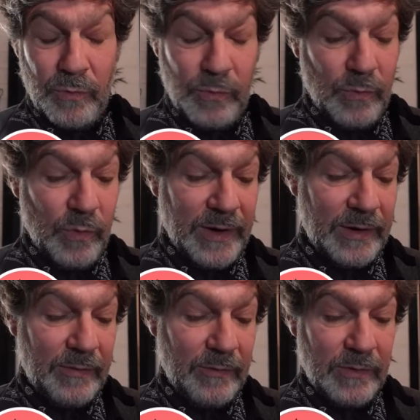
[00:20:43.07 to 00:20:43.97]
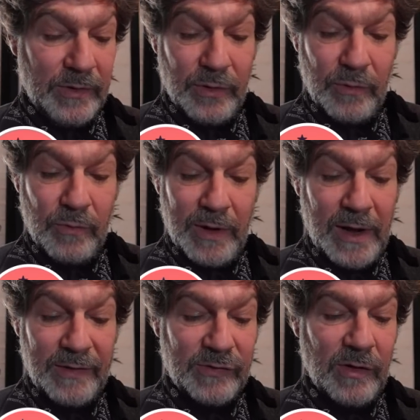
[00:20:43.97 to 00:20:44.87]
when
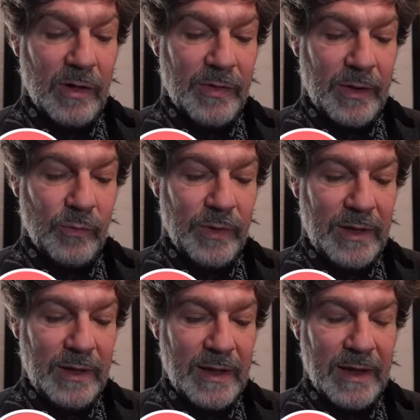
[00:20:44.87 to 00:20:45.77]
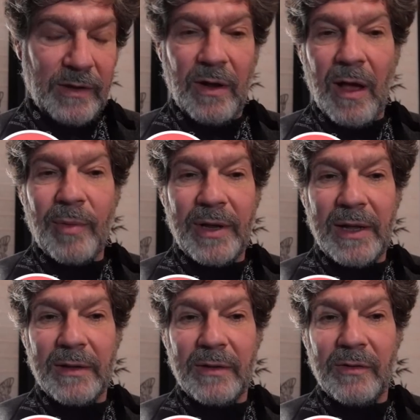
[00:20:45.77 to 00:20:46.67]
I saw that we had
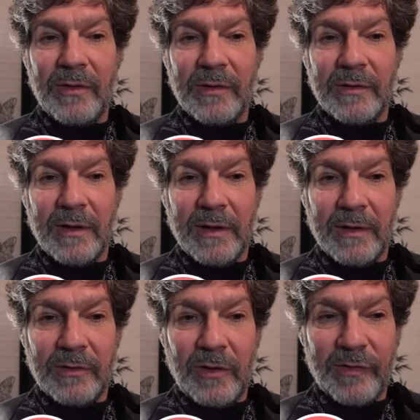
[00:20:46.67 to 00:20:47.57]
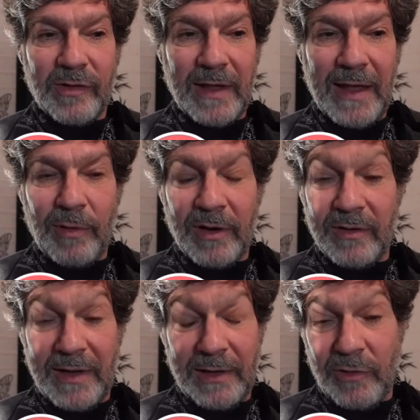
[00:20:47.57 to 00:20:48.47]
nominated Tulsi Gabbard
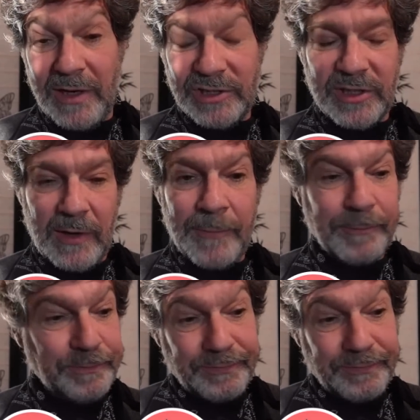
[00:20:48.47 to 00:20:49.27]
and Dan Crenshaw,